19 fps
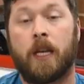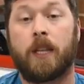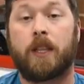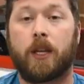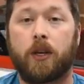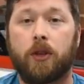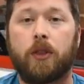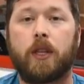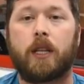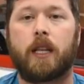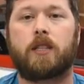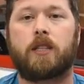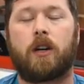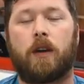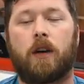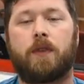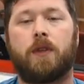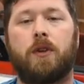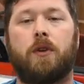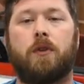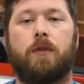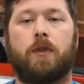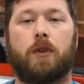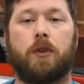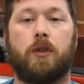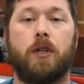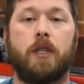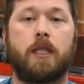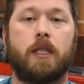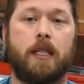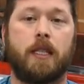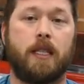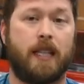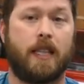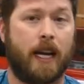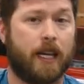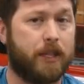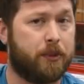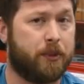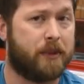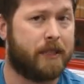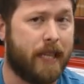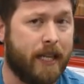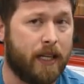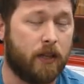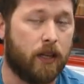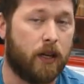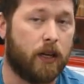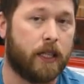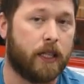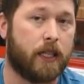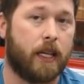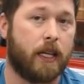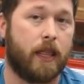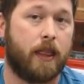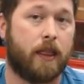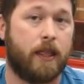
The other thing that's often overlooked is actual data logging.